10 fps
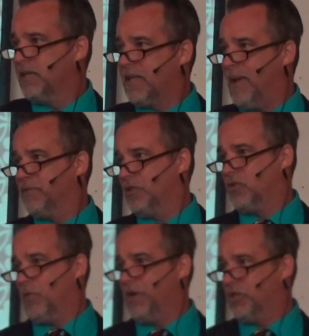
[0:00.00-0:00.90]
type
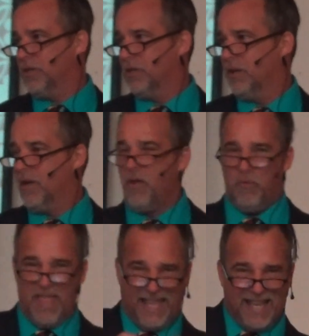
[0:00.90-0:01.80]
situation?
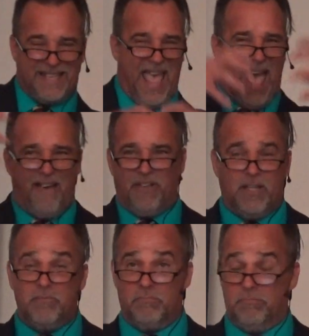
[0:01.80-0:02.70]
When they get to
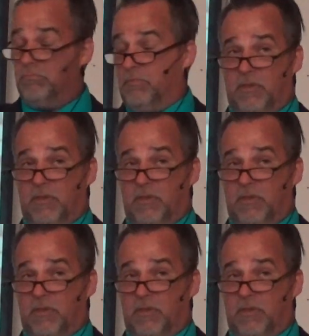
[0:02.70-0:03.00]
heaven,